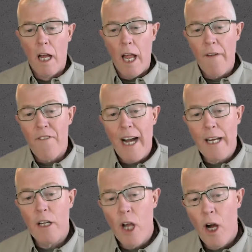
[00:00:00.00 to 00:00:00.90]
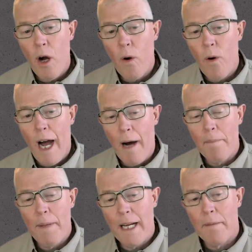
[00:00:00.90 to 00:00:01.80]
If I know how
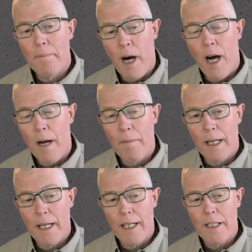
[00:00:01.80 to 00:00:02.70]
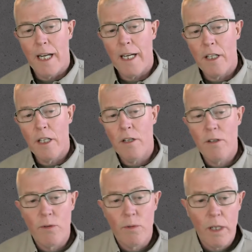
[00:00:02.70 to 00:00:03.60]
big a bomb it is, I can
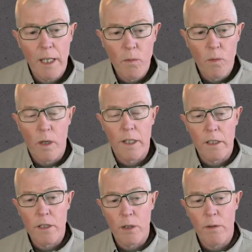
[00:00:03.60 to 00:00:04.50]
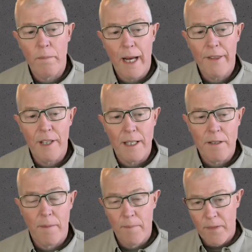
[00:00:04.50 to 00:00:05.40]
use really 1 or 2
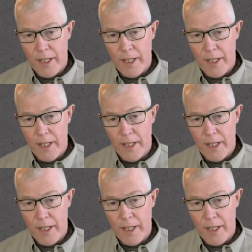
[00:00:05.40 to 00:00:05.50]
methods.